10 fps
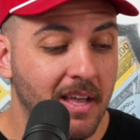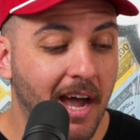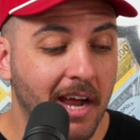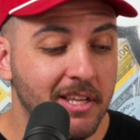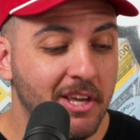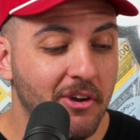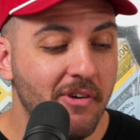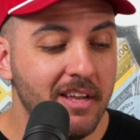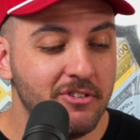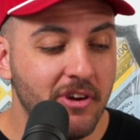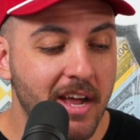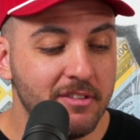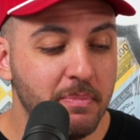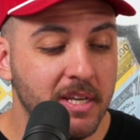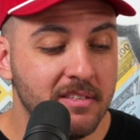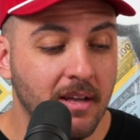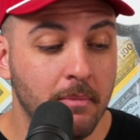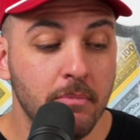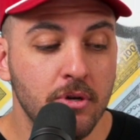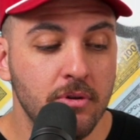I'd curate tracks based on
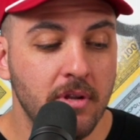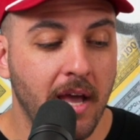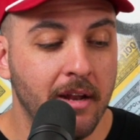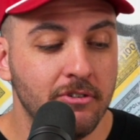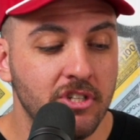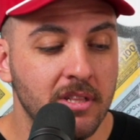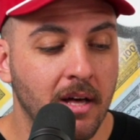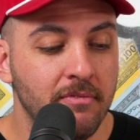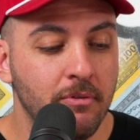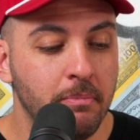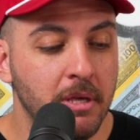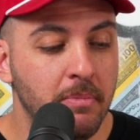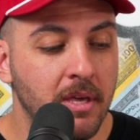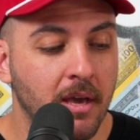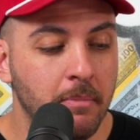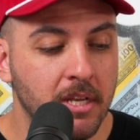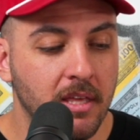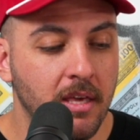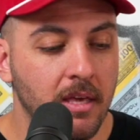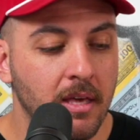mood, energy level, BPM, and
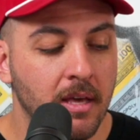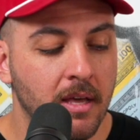key.